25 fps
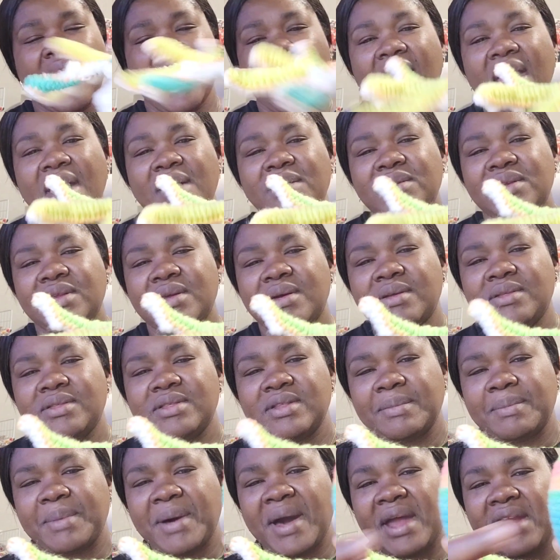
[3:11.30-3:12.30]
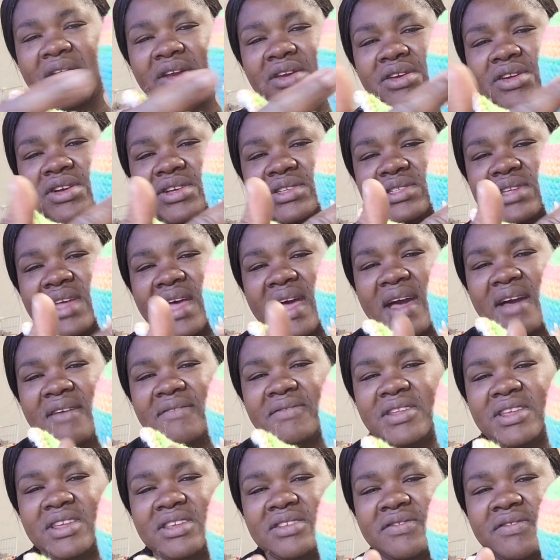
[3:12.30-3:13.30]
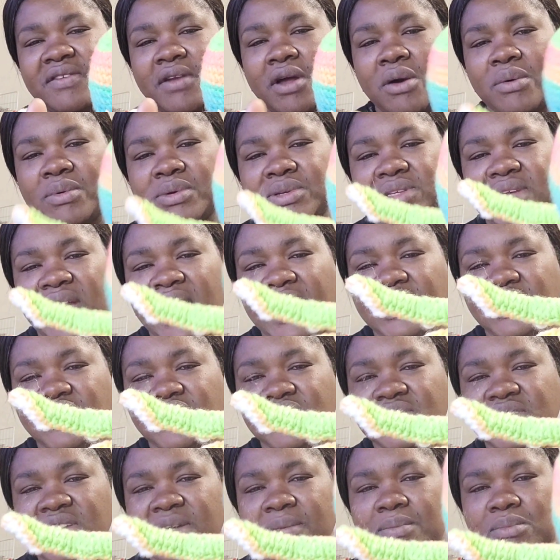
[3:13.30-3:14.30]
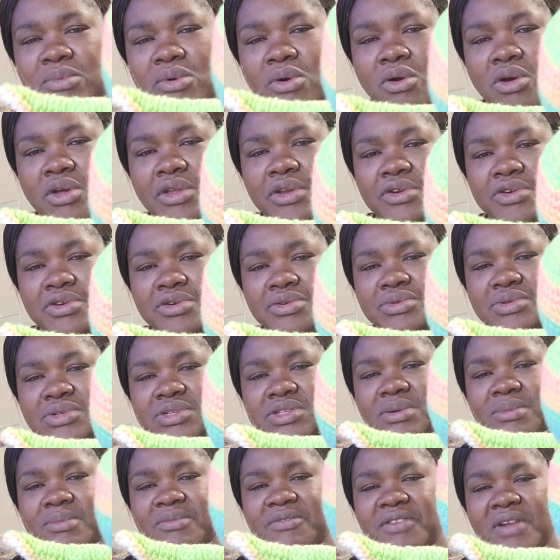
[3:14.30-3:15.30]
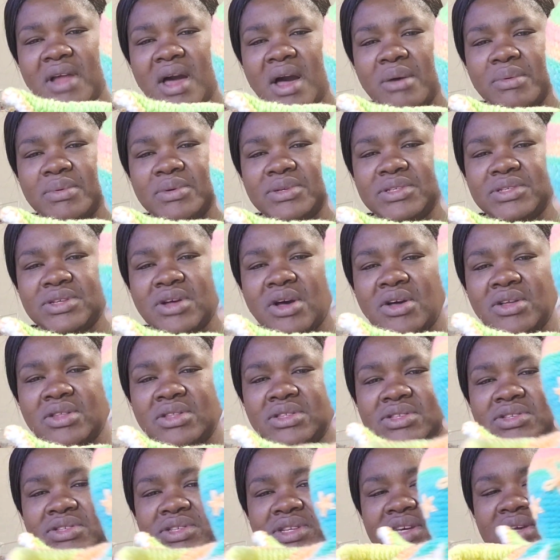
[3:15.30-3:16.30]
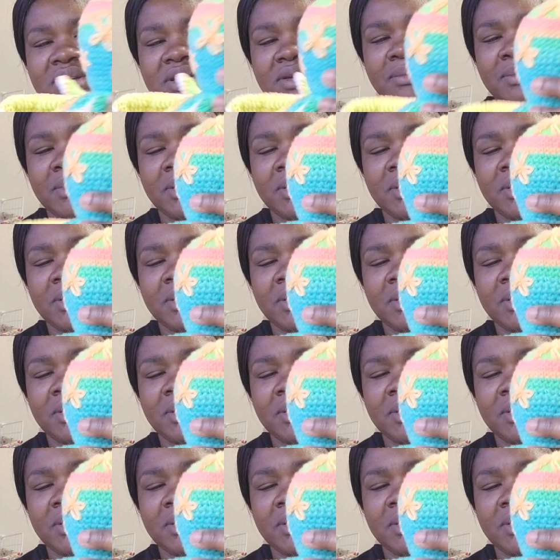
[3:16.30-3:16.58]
and the pattern doesn't have these flowers. I just embroider some flowers onto it.